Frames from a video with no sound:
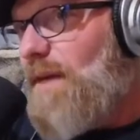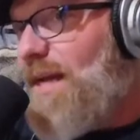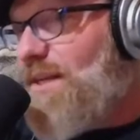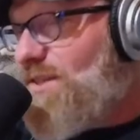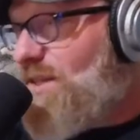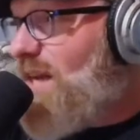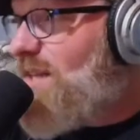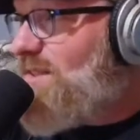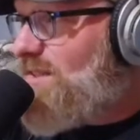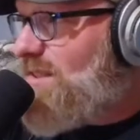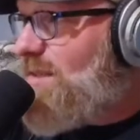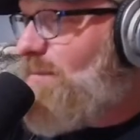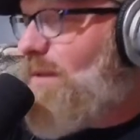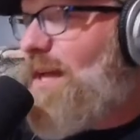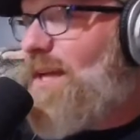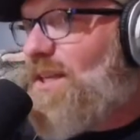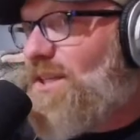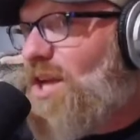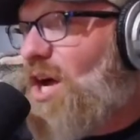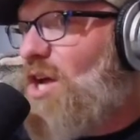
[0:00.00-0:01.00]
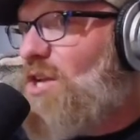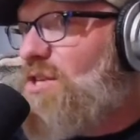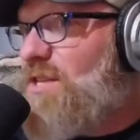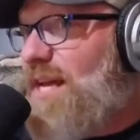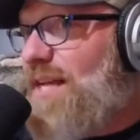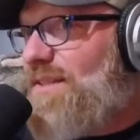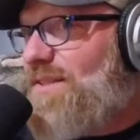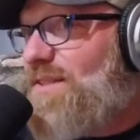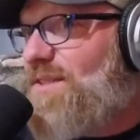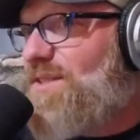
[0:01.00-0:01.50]
It does seem like an
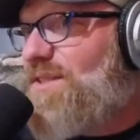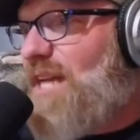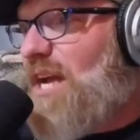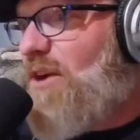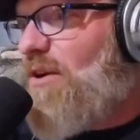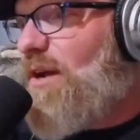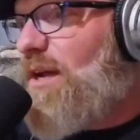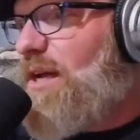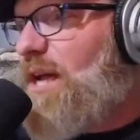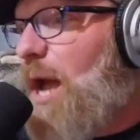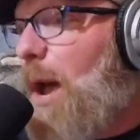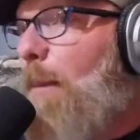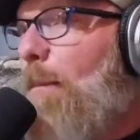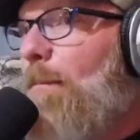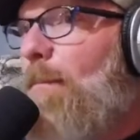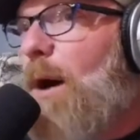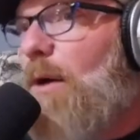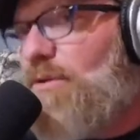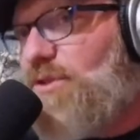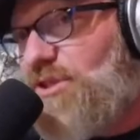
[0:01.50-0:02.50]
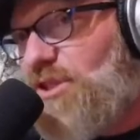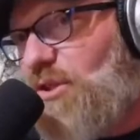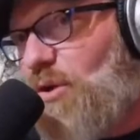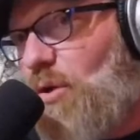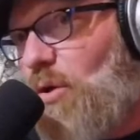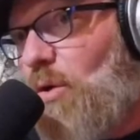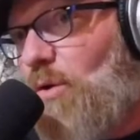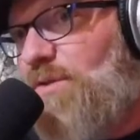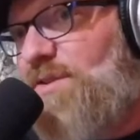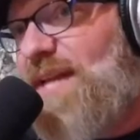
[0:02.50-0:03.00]
unnecessary
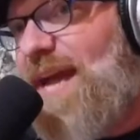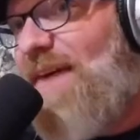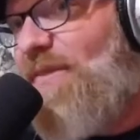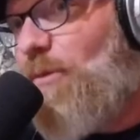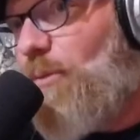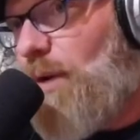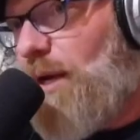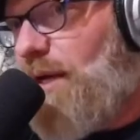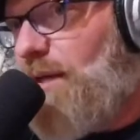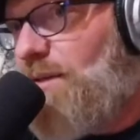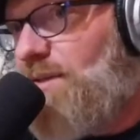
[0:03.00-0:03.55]
emotional tethering